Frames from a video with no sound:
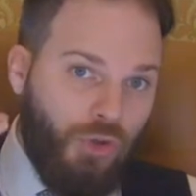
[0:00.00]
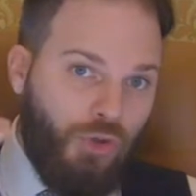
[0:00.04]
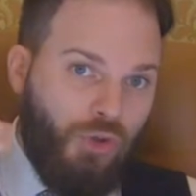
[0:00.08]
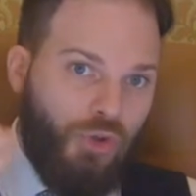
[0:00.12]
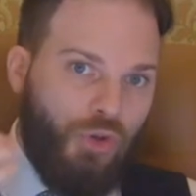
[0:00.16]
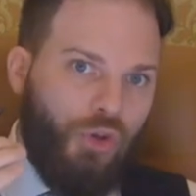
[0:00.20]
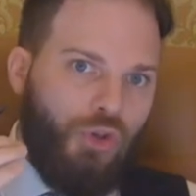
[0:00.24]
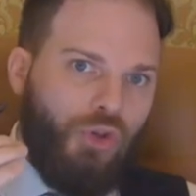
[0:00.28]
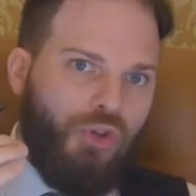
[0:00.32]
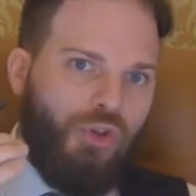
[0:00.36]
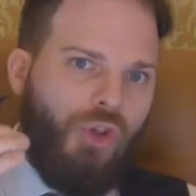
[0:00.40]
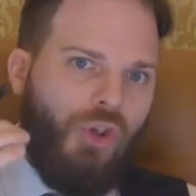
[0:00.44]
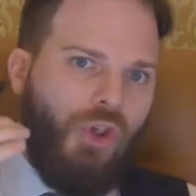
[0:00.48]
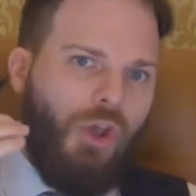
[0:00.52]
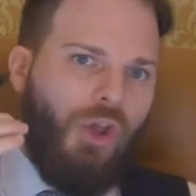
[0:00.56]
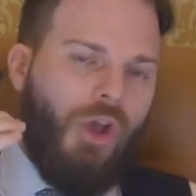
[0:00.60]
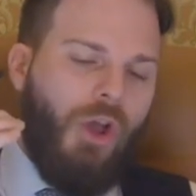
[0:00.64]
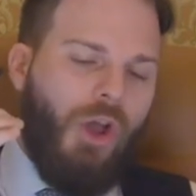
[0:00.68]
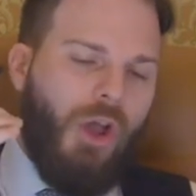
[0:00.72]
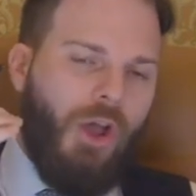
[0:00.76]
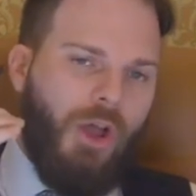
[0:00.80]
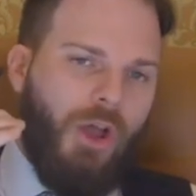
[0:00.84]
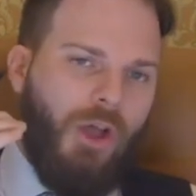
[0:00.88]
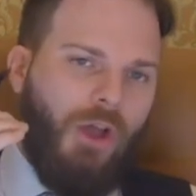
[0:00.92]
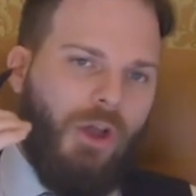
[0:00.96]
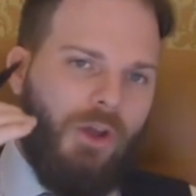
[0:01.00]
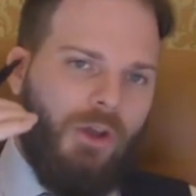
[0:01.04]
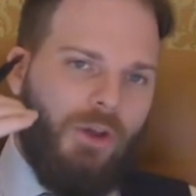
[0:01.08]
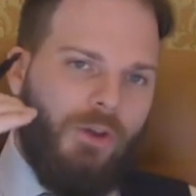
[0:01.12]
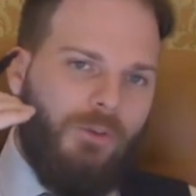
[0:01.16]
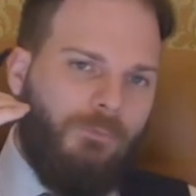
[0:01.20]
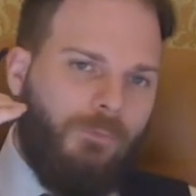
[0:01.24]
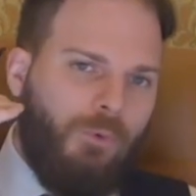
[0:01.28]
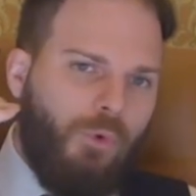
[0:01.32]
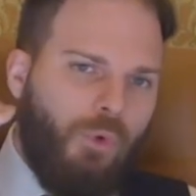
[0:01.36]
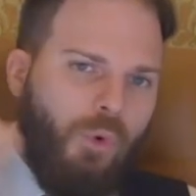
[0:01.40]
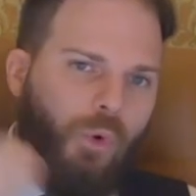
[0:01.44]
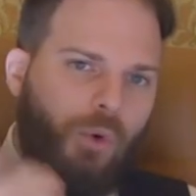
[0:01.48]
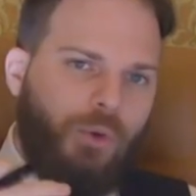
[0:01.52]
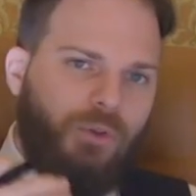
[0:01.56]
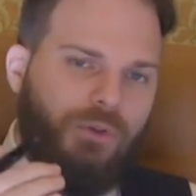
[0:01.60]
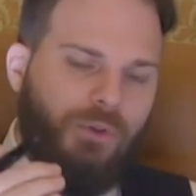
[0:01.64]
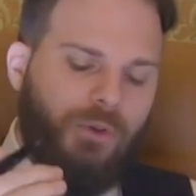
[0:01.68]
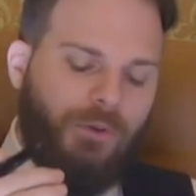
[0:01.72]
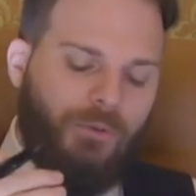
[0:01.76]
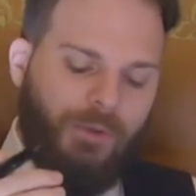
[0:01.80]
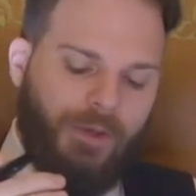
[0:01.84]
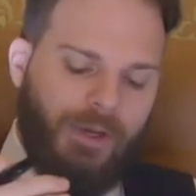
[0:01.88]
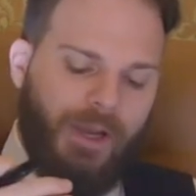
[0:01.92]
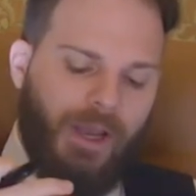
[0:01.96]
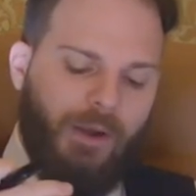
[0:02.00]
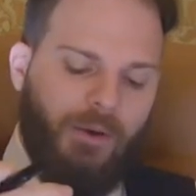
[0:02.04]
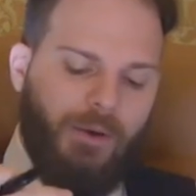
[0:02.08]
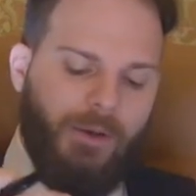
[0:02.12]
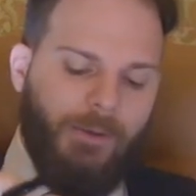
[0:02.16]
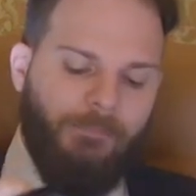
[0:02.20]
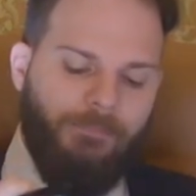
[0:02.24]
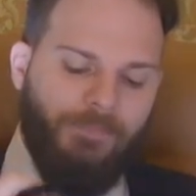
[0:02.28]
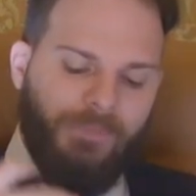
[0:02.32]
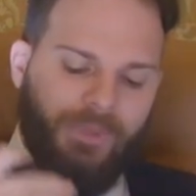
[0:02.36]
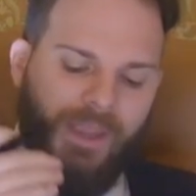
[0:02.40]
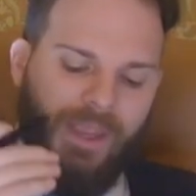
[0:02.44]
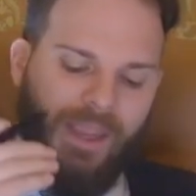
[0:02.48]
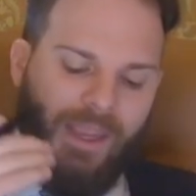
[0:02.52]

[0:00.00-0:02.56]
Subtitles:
good quarter of an hour.